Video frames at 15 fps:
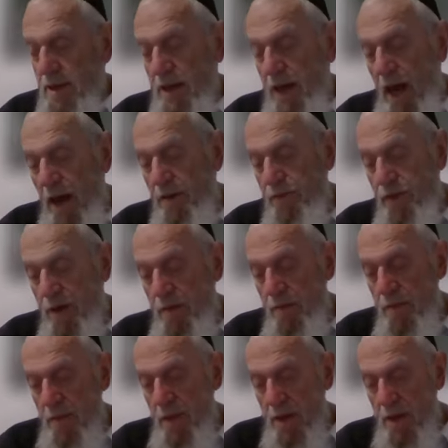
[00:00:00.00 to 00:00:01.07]
gave
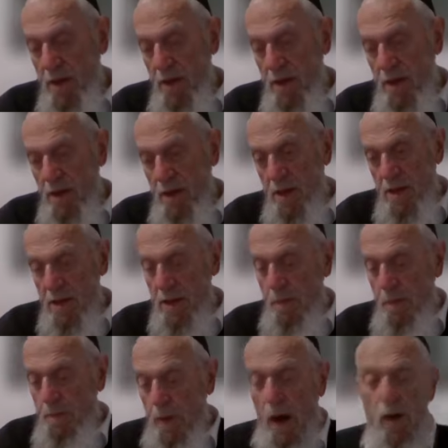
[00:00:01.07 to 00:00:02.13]
him
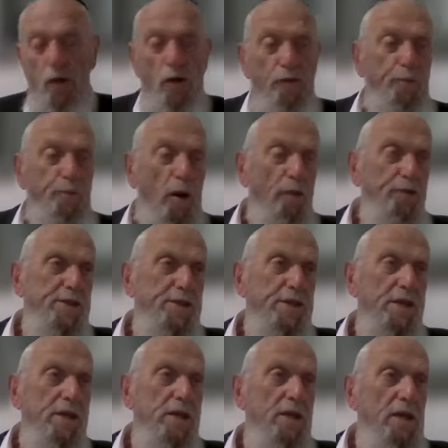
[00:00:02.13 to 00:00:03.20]
the power of
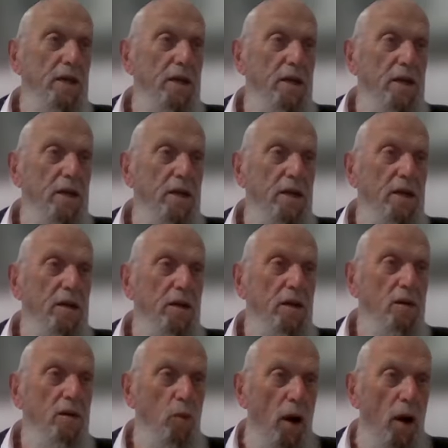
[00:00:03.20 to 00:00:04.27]
prophecy.
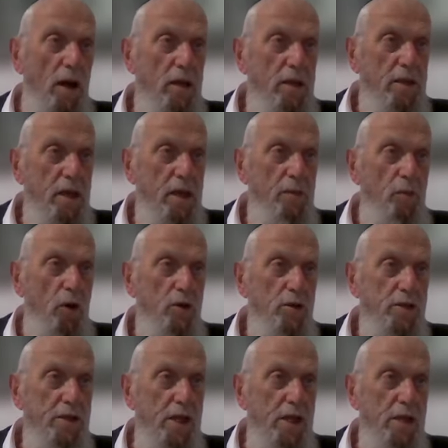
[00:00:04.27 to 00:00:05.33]
Why? The Gemara
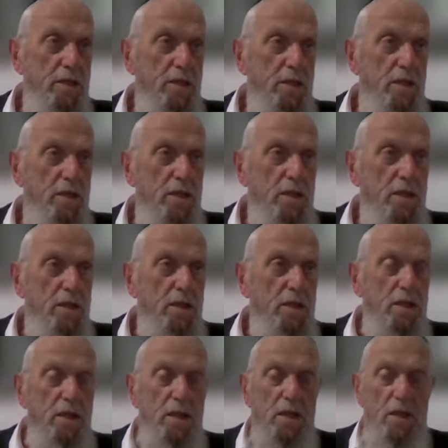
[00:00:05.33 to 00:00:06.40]
says
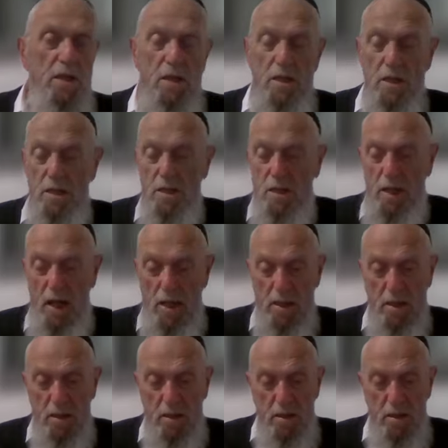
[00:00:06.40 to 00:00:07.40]
that